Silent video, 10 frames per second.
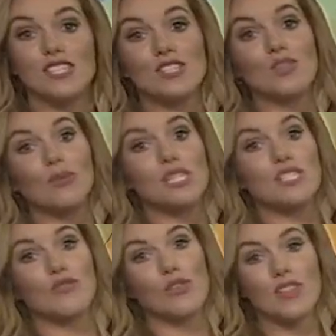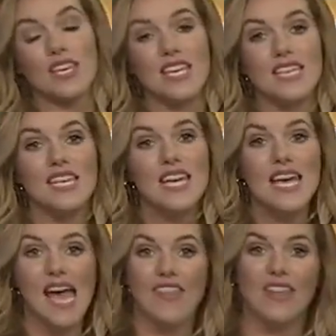is the reason for the heat.
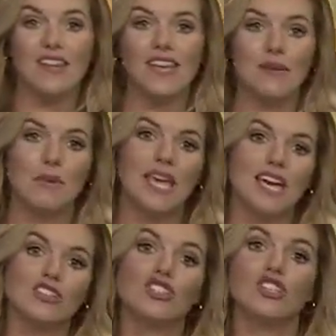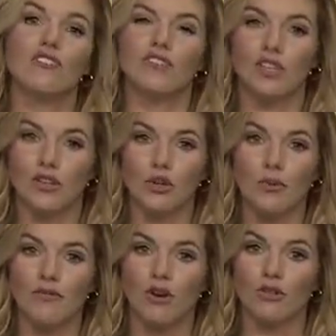And then it began to shift a little
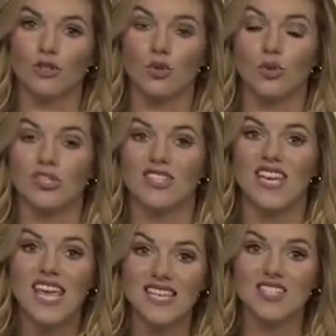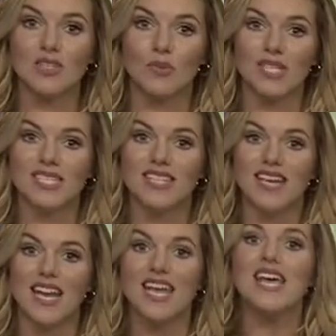bit farther towards the east. And when it did
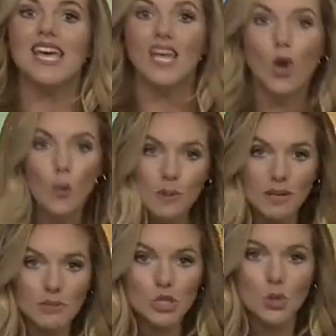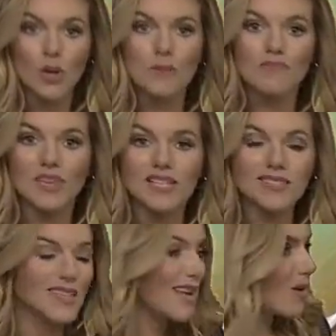that, it opened up the door and
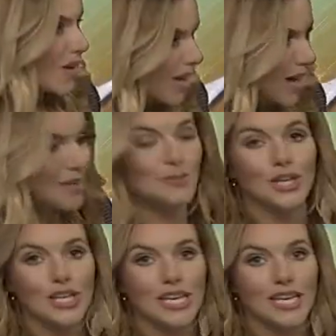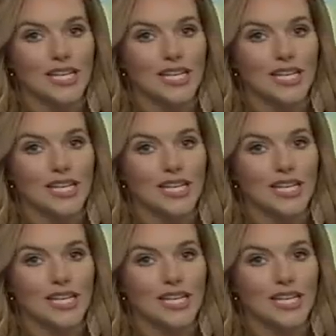said, come on in.